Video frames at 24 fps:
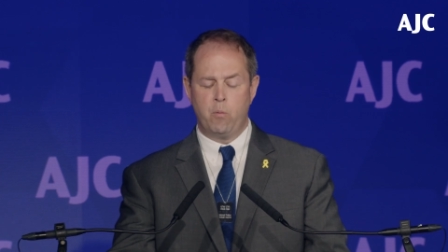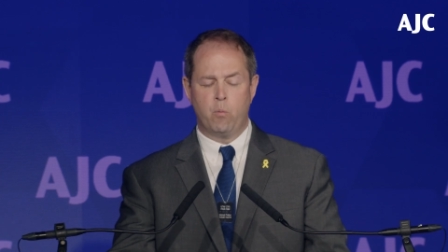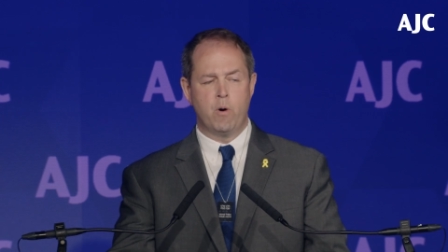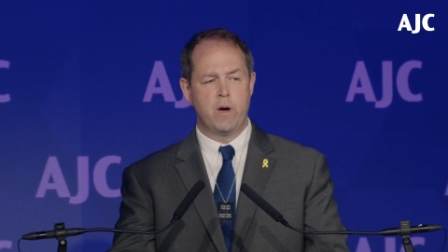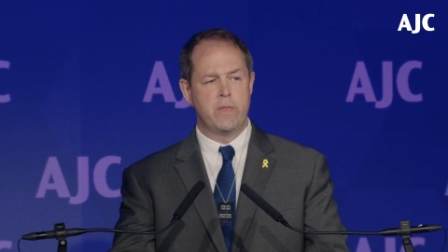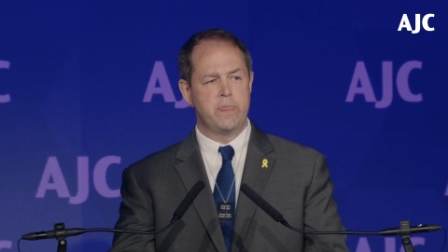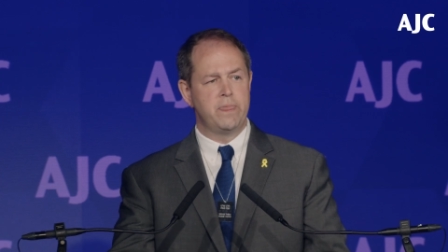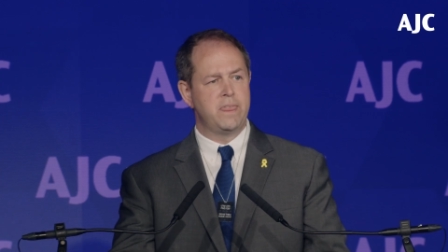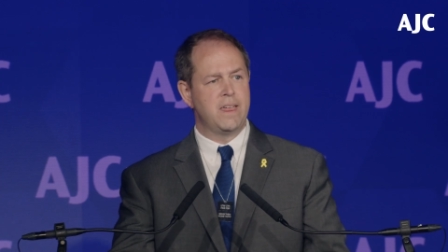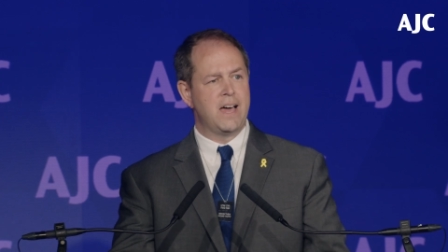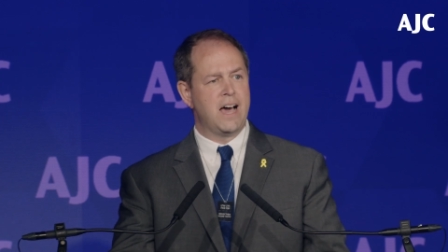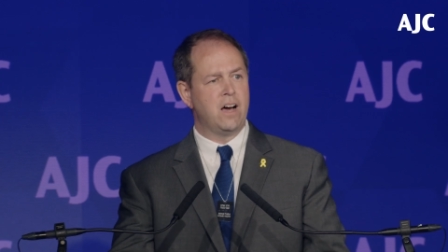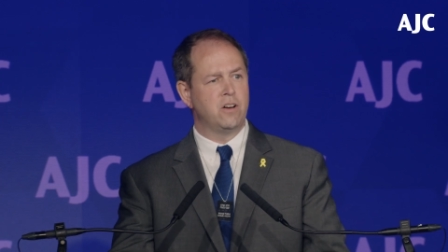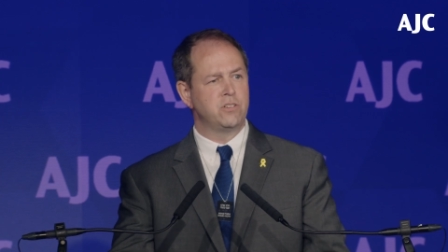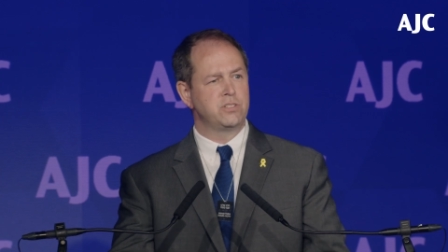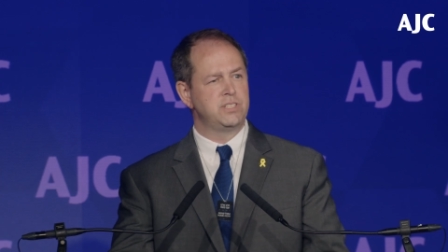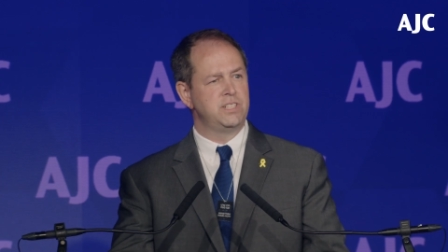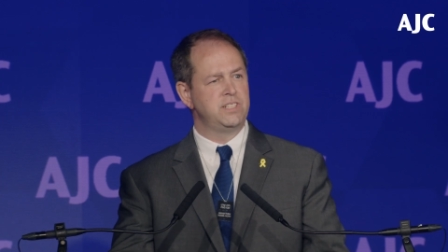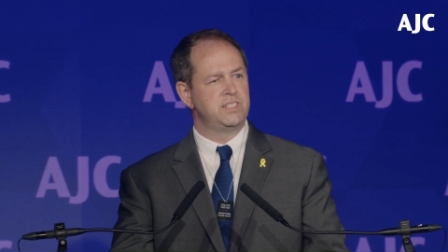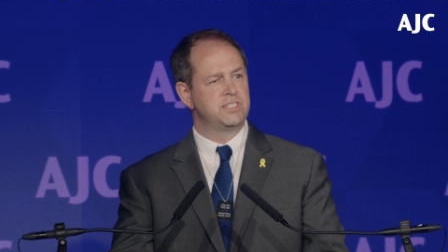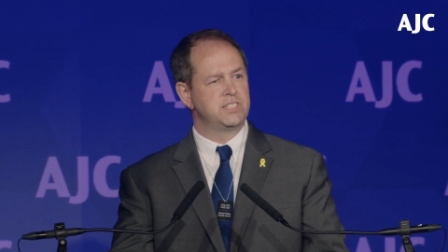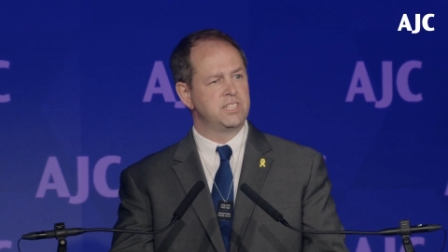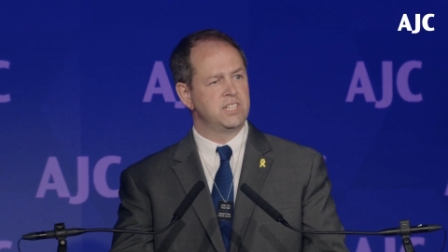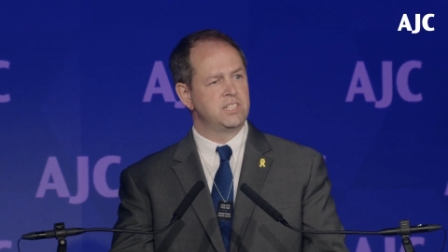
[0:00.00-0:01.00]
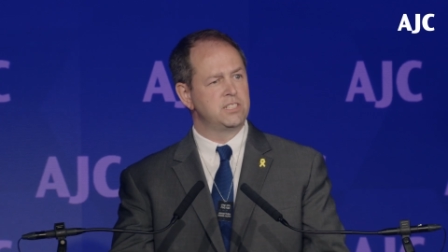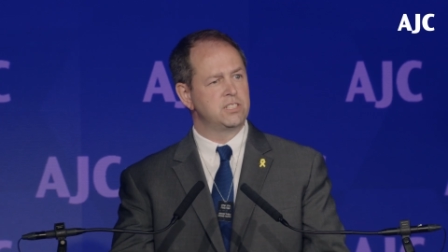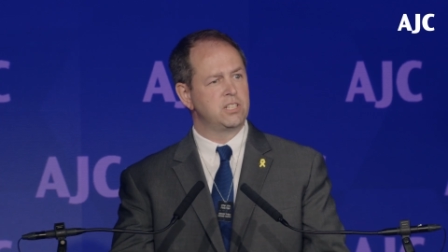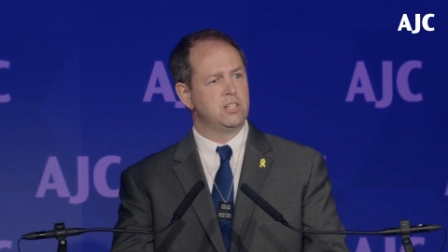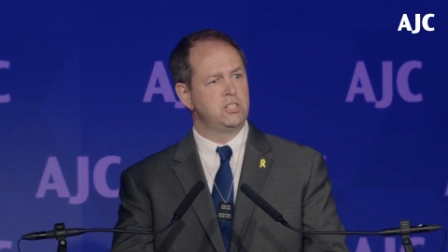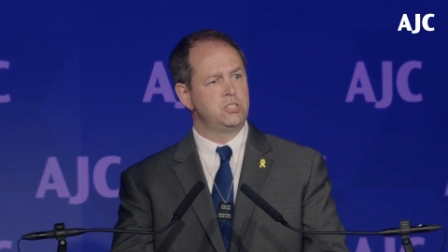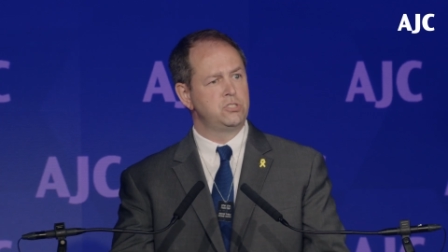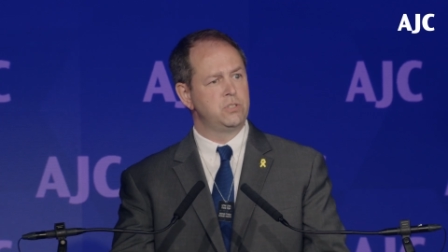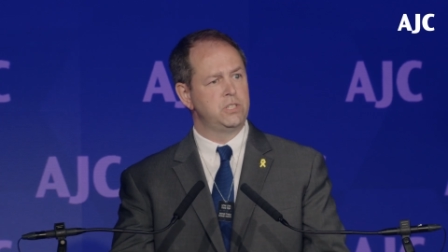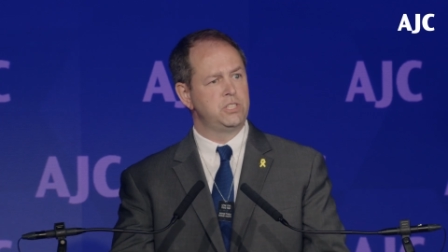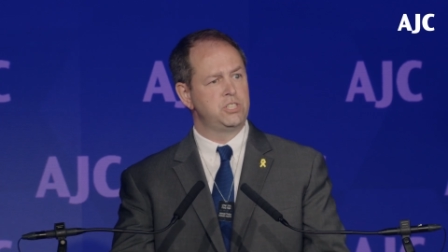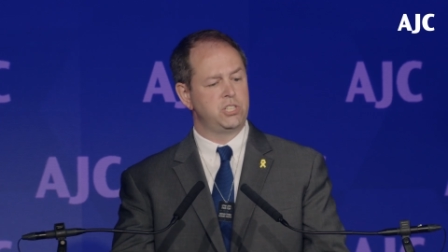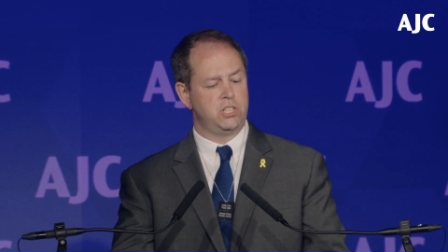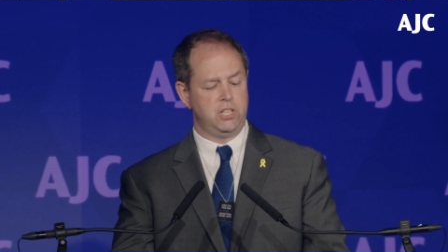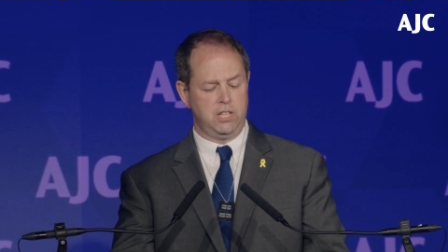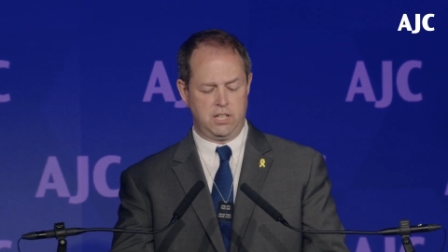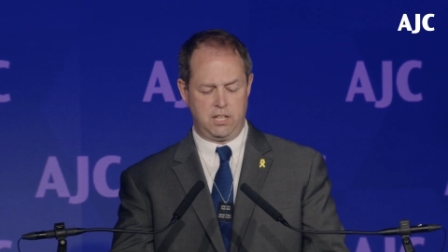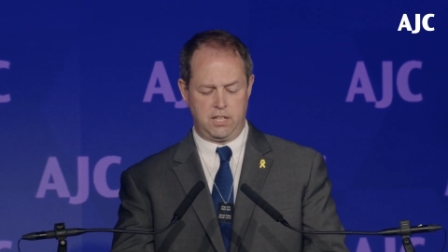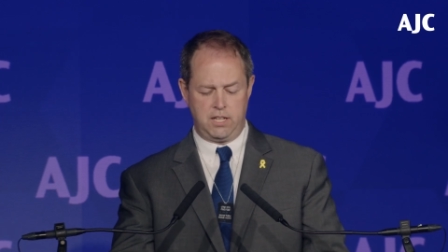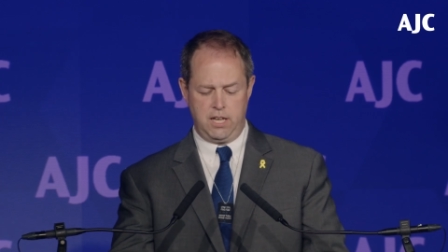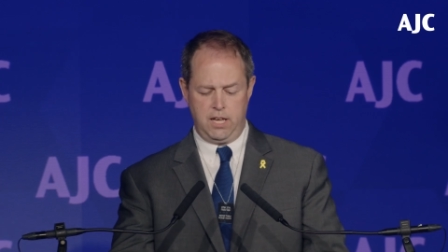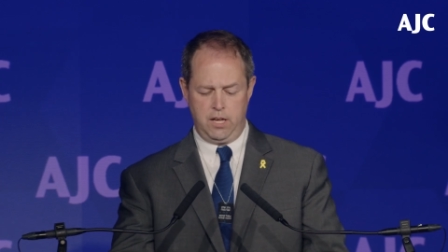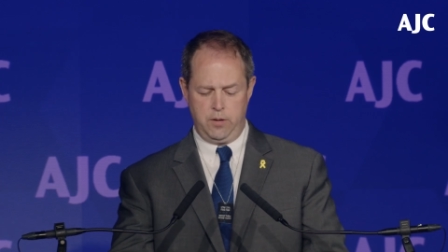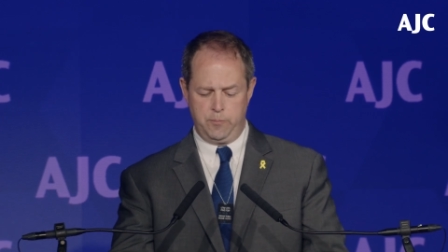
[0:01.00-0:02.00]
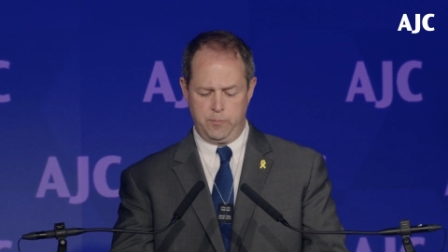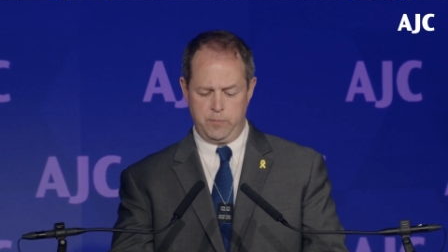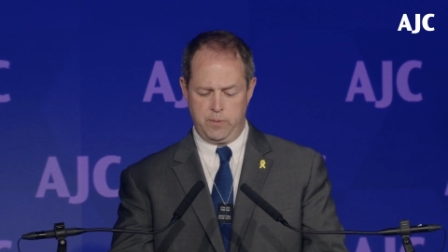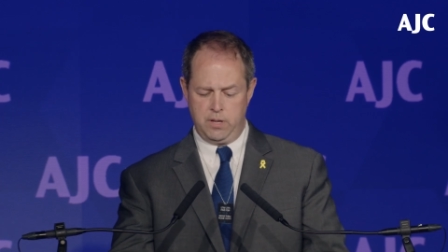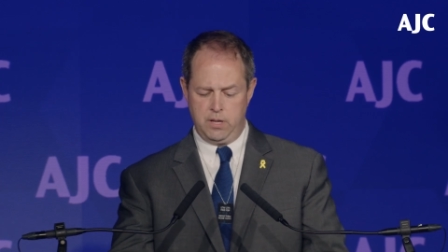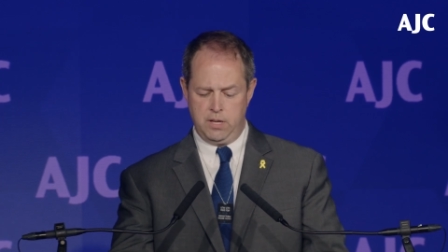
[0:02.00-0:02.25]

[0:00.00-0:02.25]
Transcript: 1,600 shlichim